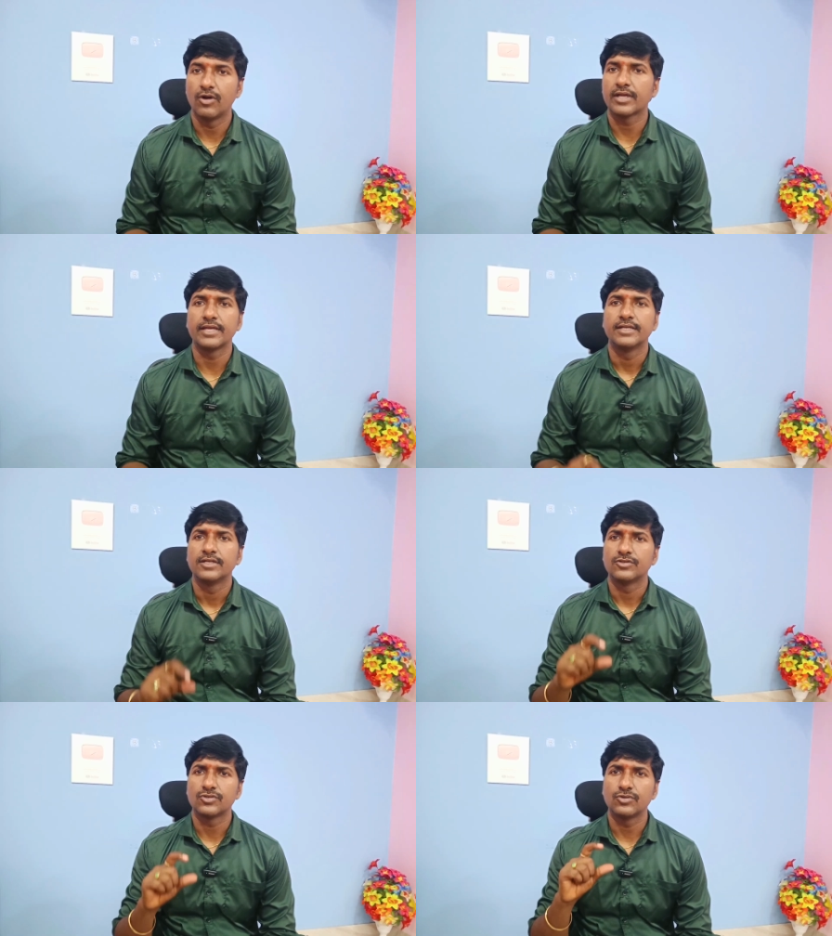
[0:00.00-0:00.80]
Okay,
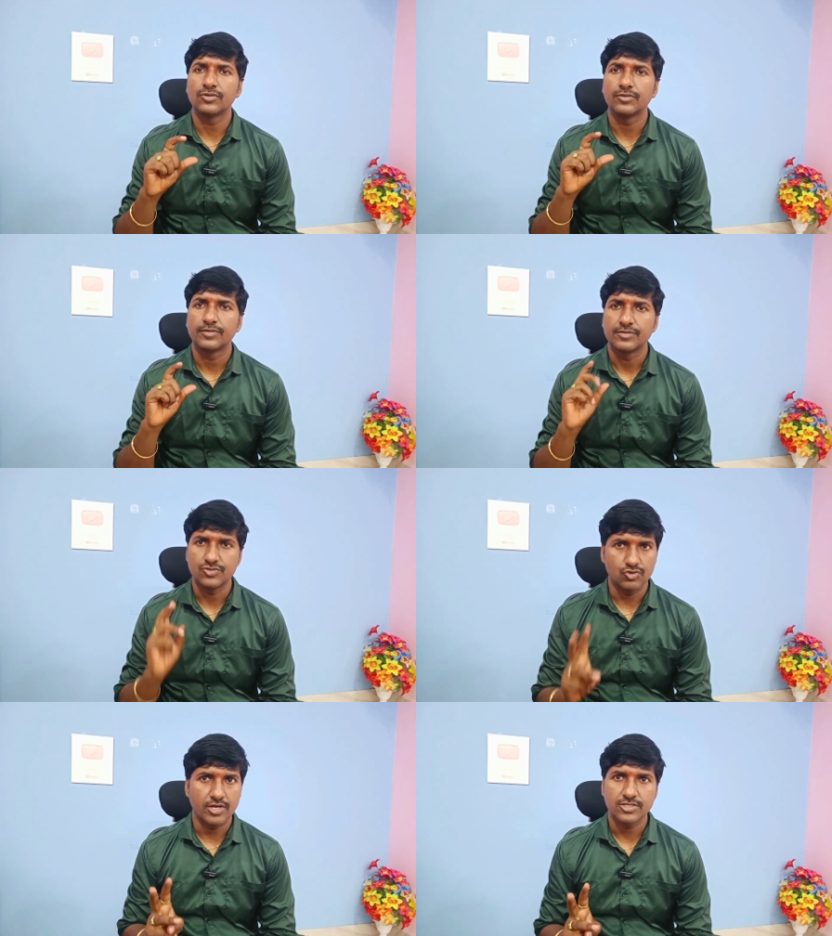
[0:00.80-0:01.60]
so
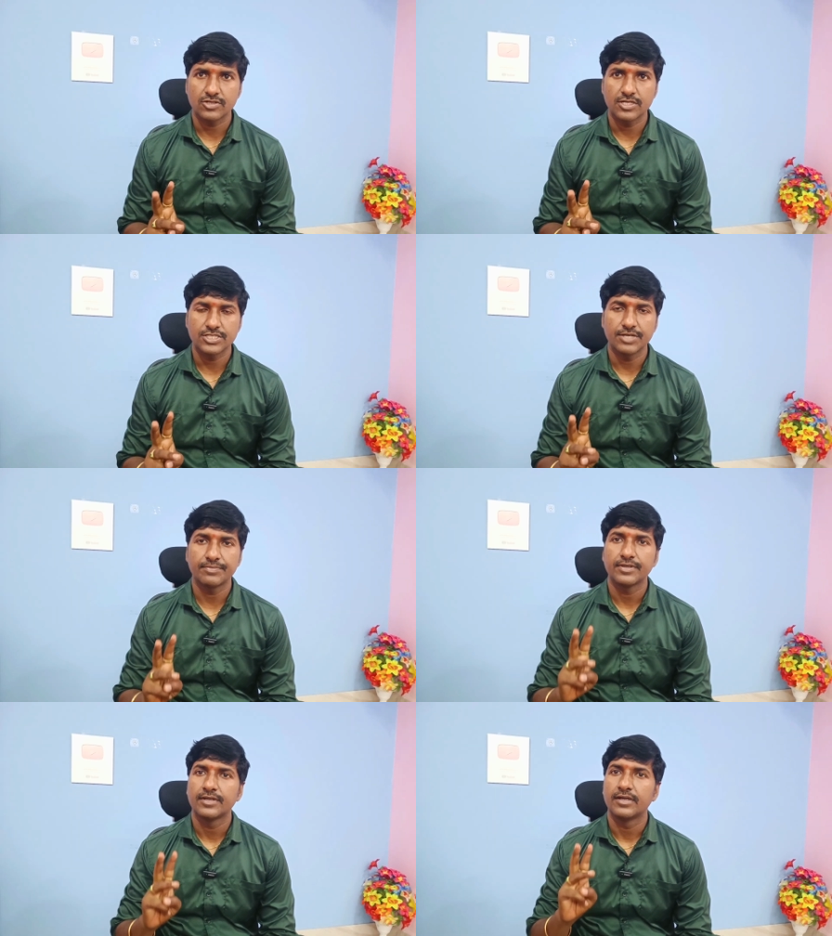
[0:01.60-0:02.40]
joins
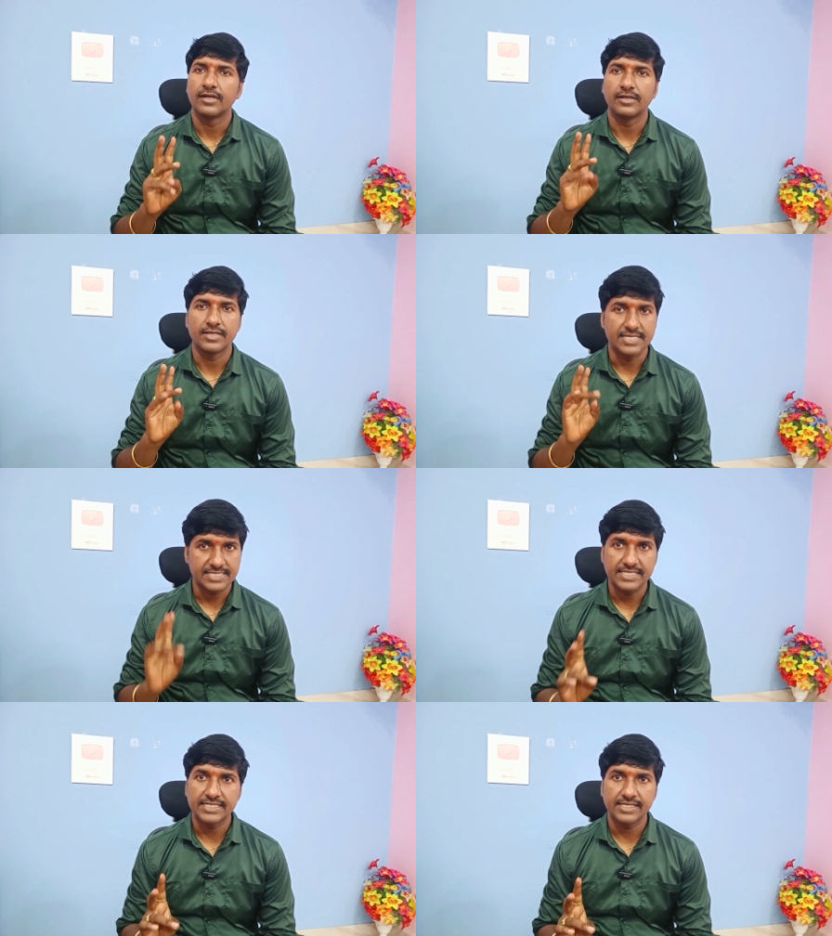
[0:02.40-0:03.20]
concept,
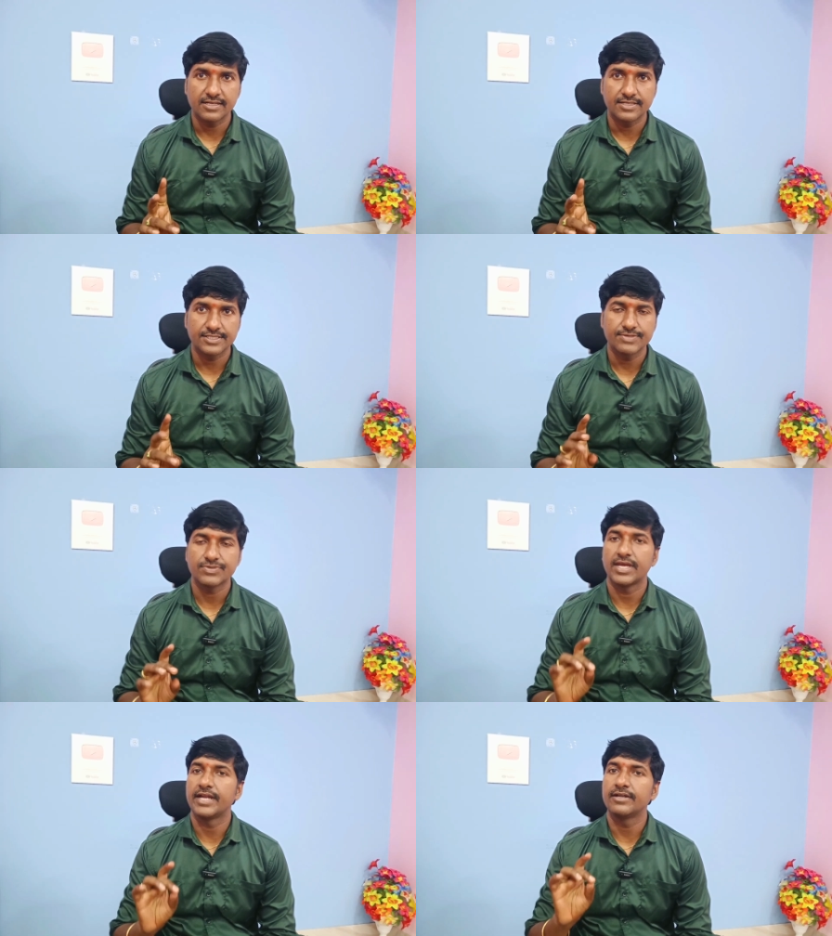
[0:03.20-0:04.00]
CT
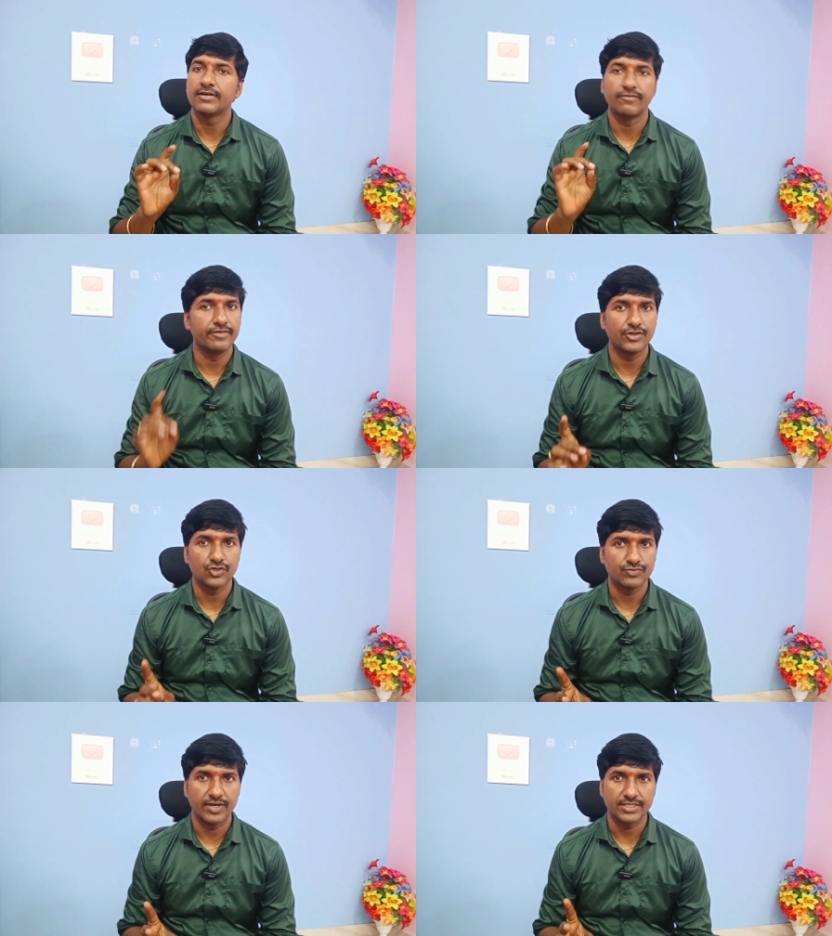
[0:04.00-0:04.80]
concepts and
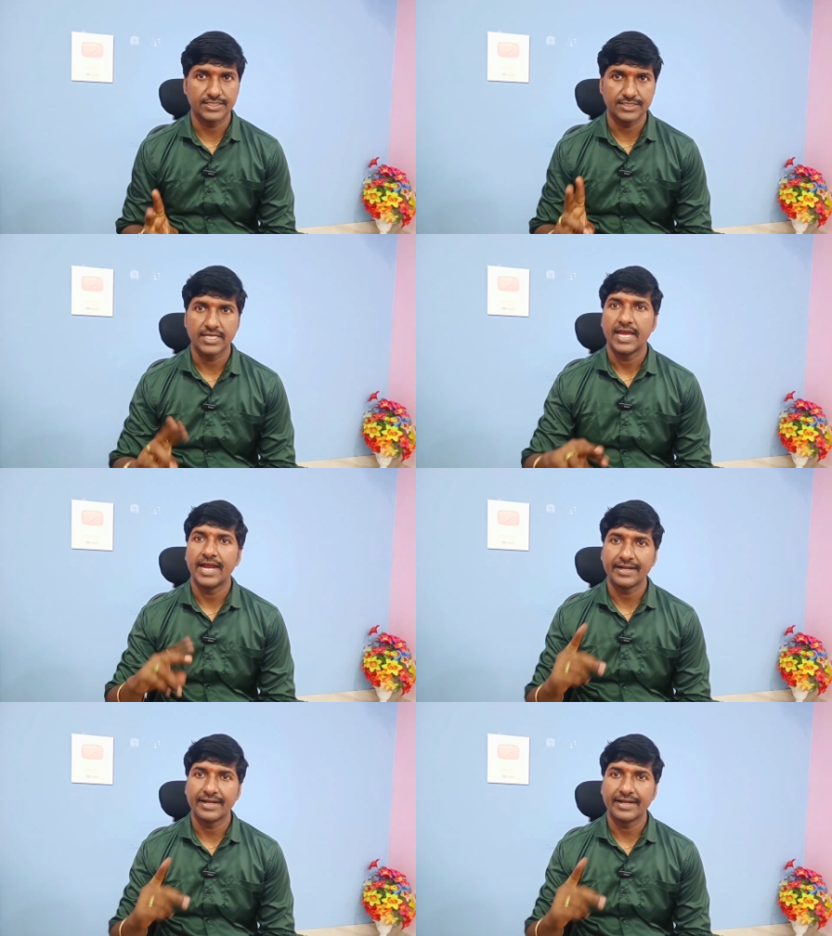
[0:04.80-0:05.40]
Windows functions.